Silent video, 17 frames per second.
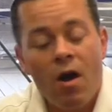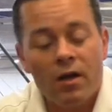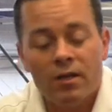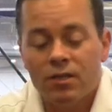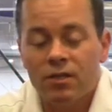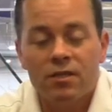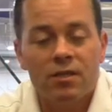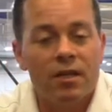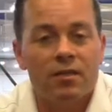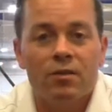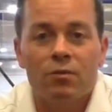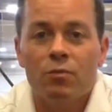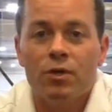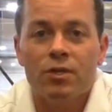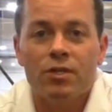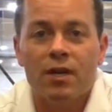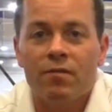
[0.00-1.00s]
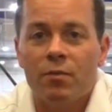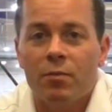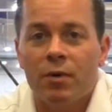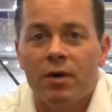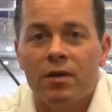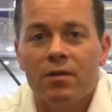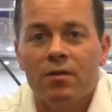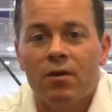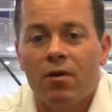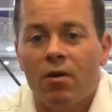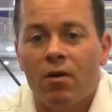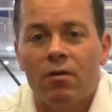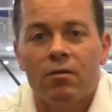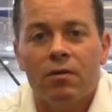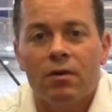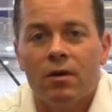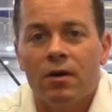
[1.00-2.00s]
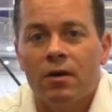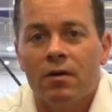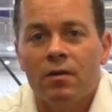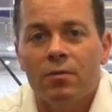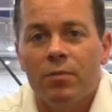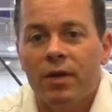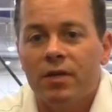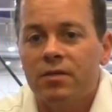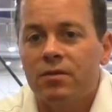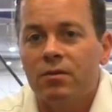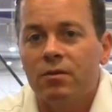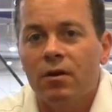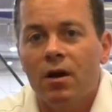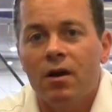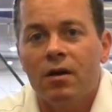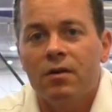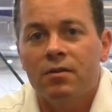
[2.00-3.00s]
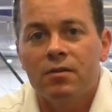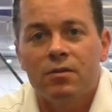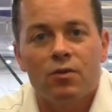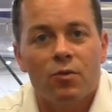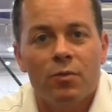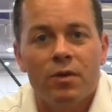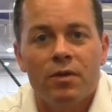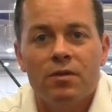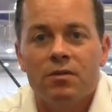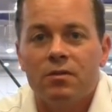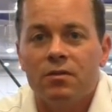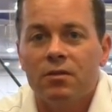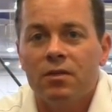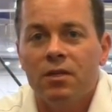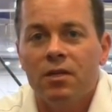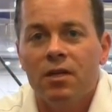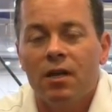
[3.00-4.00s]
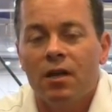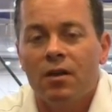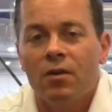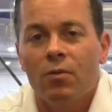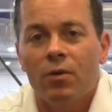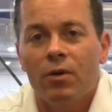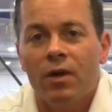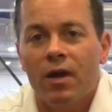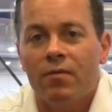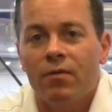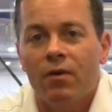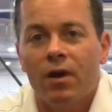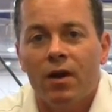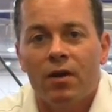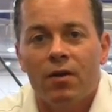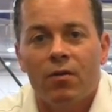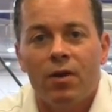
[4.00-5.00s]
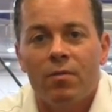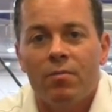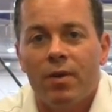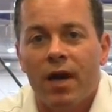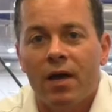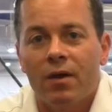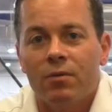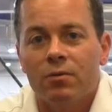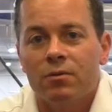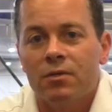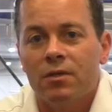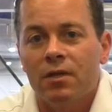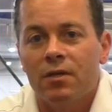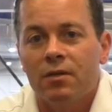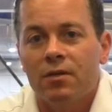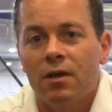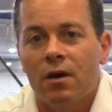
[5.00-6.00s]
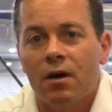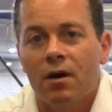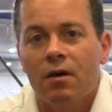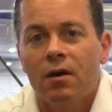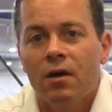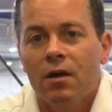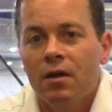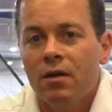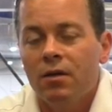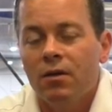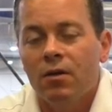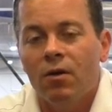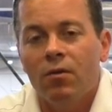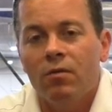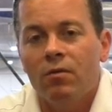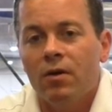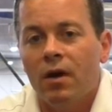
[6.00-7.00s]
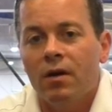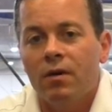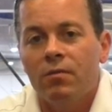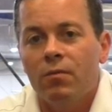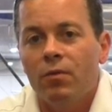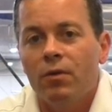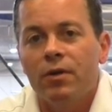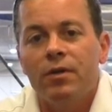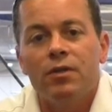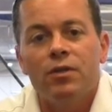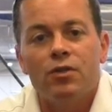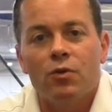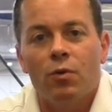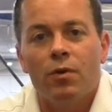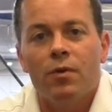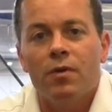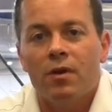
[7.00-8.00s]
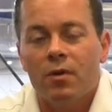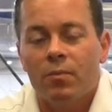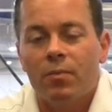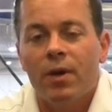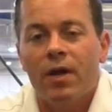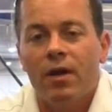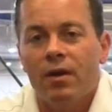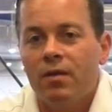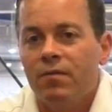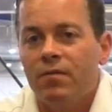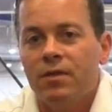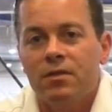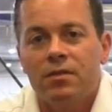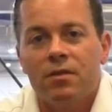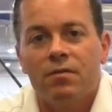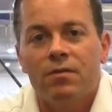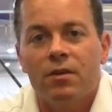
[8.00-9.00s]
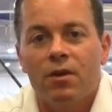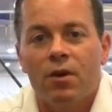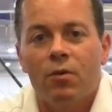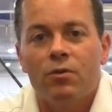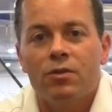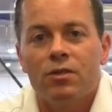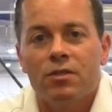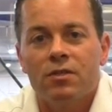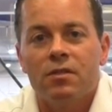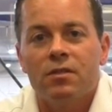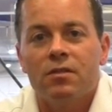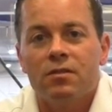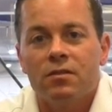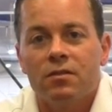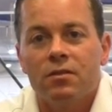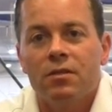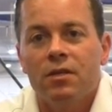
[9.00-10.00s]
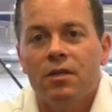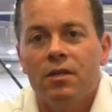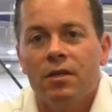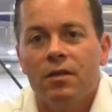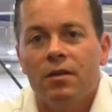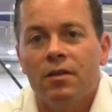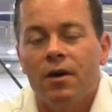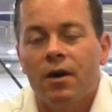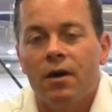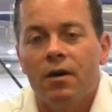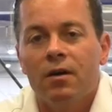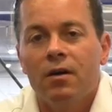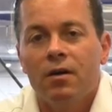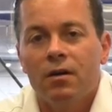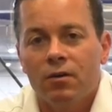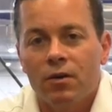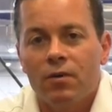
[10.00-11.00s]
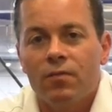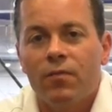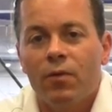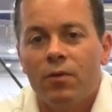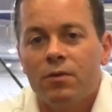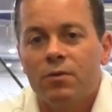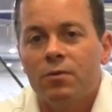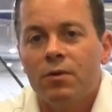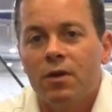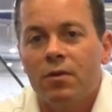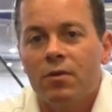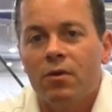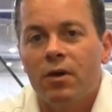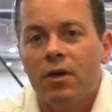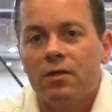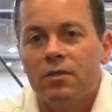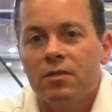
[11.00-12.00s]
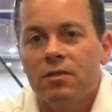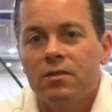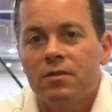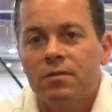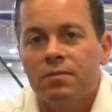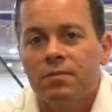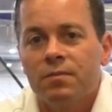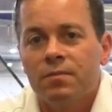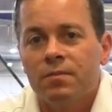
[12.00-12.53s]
I'd just like to wish everybody in the Heart the best of luck. It's a tremendous league, and I know we're going to have a lot of great battles. And I really enjoy the competitiveness of the coaches in this league, and look forward to another great season.